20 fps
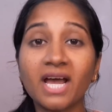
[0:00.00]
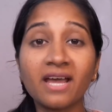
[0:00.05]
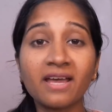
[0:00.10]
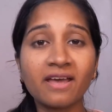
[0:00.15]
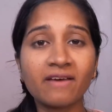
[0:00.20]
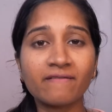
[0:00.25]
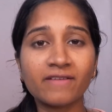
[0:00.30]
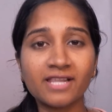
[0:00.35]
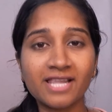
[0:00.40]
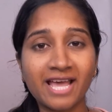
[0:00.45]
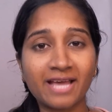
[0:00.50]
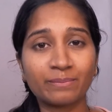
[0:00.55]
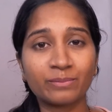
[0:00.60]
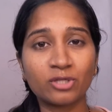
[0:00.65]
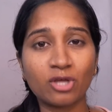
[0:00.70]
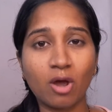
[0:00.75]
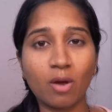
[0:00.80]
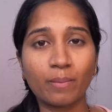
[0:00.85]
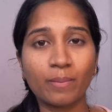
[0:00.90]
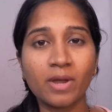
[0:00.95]
"I have a
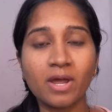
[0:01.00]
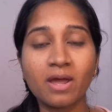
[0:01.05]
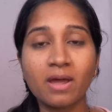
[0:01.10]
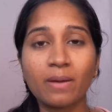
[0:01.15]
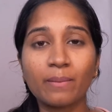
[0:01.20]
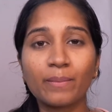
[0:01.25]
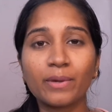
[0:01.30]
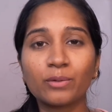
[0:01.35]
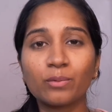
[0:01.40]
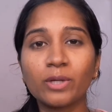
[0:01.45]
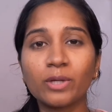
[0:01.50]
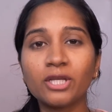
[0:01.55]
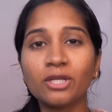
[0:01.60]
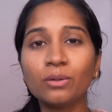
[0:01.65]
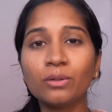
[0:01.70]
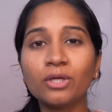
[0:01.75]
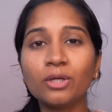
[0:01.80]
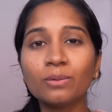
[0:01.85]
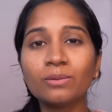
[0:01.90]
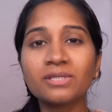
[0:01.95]
laptop." But when
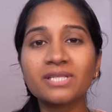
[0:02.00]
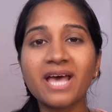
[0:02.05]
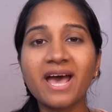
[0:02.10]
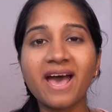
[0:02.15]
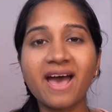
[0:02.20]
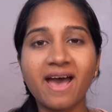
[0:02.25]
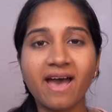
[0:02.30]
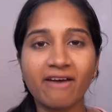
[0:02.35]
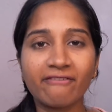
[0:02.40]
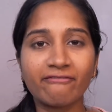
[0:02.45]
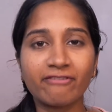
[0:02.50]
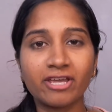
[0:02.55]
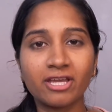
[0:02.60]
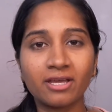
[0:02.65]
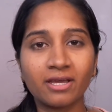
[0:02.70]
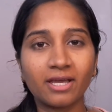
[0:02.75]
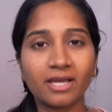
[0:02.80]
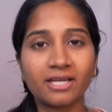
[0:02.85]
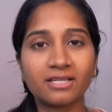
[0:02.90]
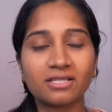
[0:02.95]
you use
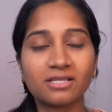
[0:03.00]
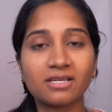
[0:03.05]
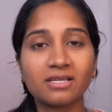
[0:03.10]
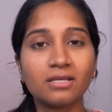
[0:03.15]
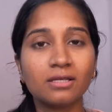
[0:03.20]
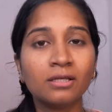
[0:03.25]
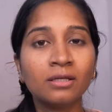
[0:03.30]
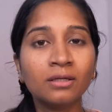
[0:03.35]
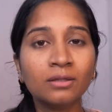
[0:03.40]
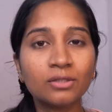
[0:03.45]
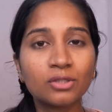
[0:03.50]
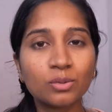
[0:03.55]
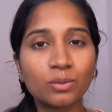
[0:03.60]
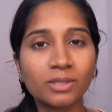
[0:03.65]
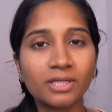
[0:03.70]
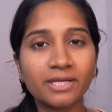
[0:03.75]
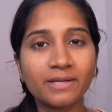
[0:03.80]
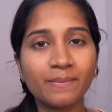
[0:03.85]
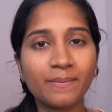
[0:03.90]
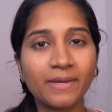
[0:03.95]
having, it
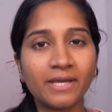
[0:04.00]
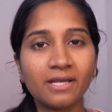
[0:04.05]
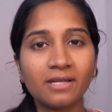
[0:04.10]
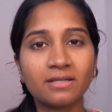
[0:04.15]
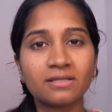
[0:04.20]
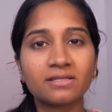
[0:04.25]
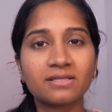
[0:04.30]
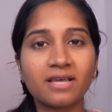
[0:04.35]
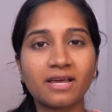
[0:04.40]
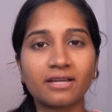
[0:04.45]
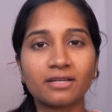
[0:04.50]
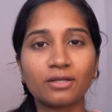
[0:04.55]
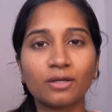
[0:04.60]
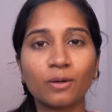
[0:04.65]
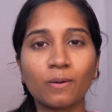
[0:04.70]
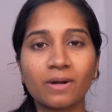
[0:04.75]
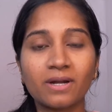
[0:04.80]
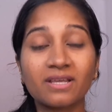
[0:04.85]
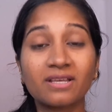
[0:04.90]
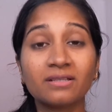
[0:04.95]
usually means that
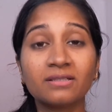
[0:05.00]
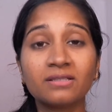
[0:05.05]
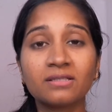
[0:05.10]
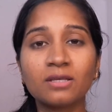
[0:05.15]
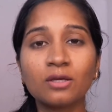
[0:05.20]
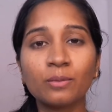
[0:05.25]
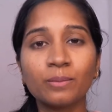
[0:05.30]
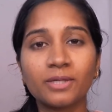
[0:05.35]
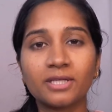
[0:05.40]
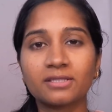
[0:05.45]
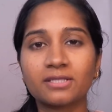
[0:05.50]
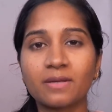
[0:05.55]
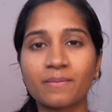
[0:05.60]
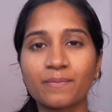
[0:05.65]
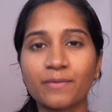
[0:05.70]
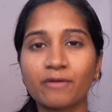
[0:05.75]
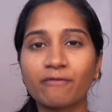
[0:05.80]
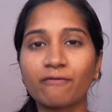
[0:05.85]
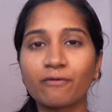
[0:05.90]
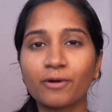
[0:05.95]
you're consuming
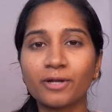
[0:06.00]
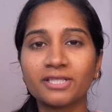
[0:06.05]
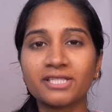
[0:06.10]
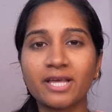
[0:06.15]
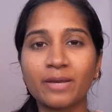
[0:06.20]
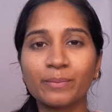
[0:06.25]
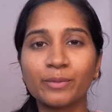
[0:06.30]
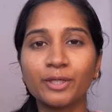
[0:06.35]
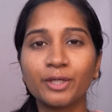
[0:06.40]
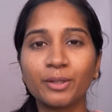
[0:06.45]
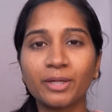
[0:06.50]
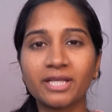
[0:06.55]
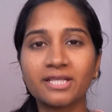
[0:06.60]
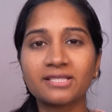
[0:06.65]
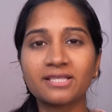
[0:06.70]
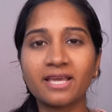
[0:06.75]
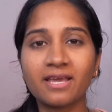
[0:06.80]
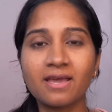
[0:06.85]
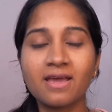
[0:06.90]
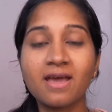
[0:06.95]
something. For example, you
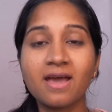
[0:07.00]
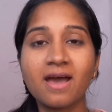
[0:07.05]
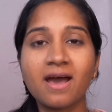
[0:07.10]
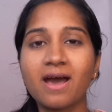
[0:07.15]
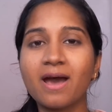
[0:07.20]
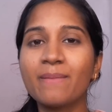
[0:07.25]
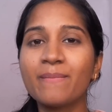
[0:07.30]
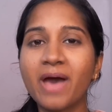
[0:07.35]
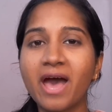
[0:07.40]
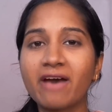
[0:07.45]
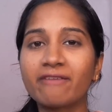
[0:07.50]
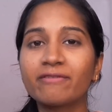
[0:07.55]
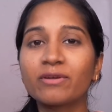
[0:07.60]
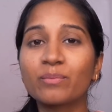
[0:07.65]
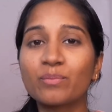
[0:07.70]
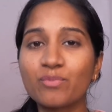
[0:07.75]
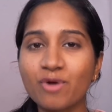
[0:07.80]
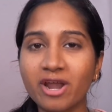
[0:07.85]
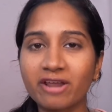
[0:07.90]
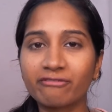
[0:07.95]
can say, "I'm
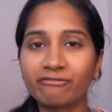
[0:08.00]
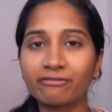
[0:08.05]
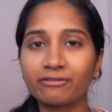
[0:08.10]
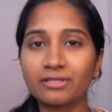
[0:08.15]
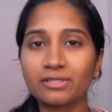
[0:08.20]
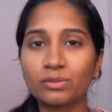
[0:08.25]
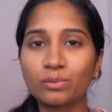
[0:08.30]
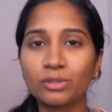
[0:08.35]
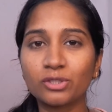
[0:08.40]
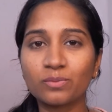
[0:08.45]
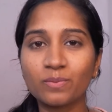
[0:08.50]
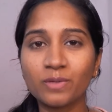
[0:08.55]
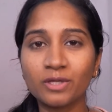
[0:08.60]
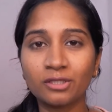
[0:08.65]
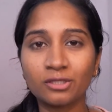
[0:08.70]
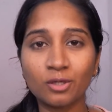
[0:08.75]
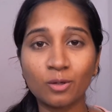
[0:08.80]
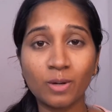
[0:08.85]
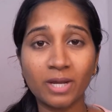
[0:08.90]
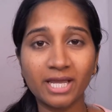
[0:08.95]
having breakfast," which
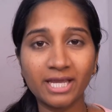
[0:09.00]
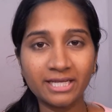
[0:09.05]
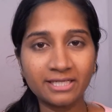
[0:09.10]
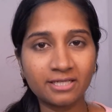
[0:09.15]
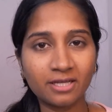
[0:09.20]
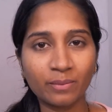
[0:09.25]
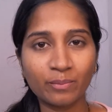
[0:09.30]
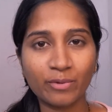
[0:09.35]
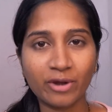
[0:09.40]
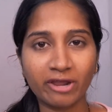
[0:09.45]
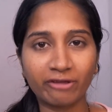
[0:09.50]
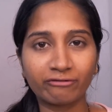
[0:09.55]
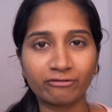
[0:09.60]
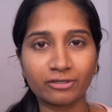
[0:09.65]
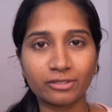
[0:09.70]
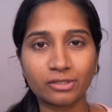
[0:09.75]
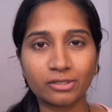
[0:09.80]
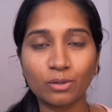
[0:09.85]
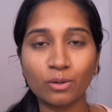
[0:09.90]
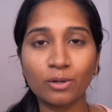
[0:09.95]
means you're eating
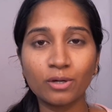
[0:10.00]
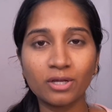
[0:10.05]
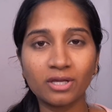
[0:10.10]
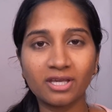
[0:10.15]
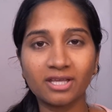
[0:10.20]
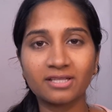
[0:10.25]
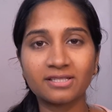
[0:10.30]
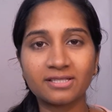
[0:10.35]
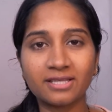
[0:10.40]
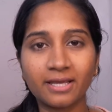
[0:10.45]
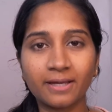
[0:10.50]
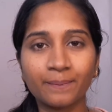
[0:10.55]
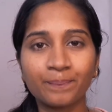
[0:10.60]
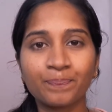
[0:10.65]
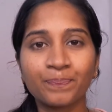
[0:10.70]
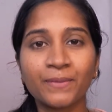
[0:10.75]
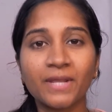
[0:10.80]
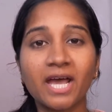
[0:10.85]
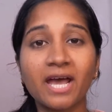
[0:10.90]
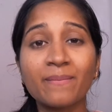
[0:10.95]
breakfast. Or you can say,
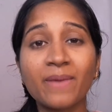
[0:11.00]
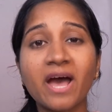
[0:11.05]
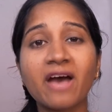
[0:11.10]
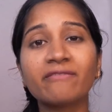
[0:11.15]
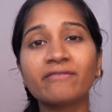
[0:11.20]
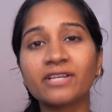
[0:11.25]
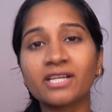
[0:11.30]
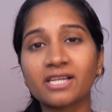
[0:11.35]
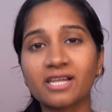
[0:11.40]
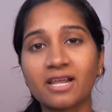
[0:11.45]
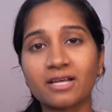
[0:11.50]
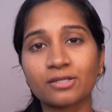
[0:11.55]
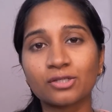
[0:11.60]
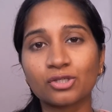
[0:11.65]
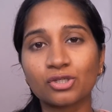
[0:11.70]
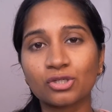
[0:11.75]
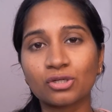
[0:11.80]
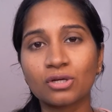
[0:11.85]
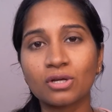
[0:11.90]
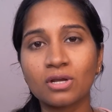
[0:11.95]
"I'm having
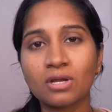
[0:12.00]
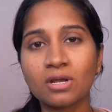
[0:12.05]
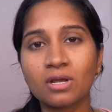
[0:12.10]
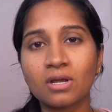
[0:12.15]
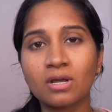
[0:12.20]
lunch,"